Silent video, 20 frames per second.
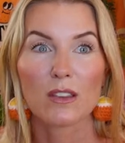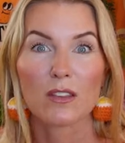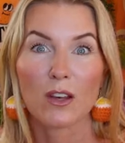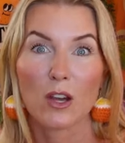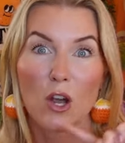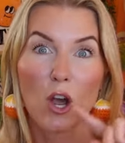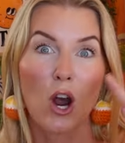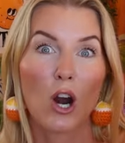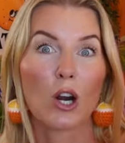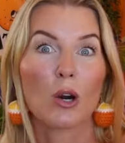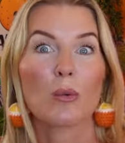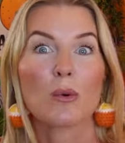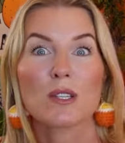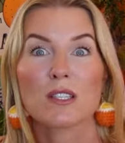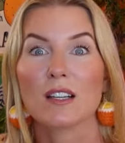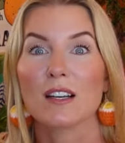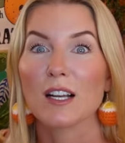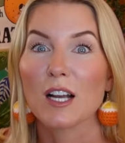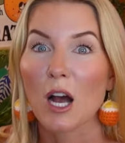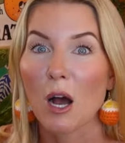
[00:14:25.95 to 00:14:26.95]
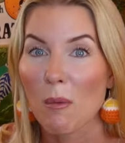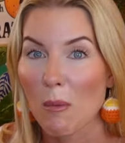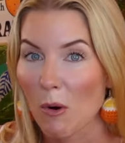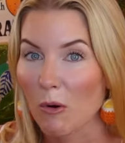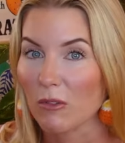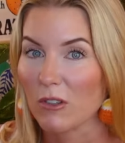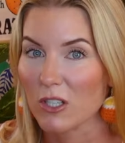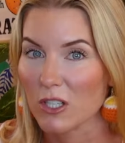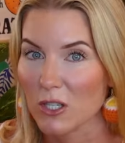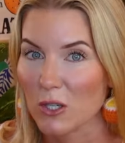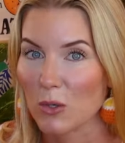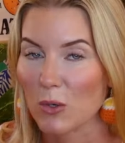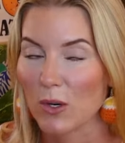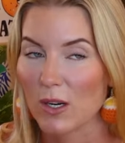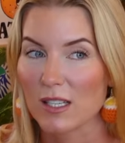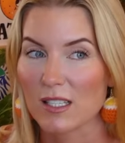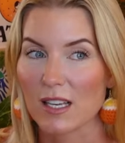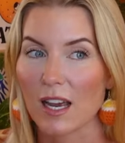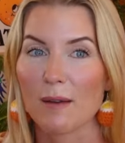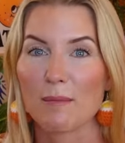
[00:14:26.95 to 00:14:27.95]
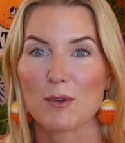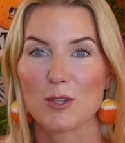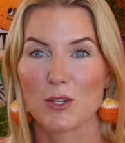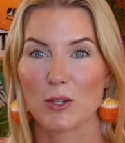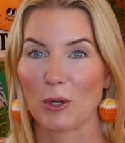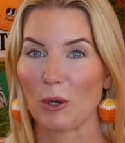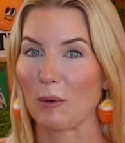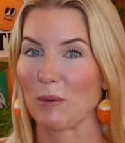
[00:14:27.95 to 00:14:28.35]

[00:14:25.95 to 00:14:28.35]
the cart was going to come over too, because I'm sure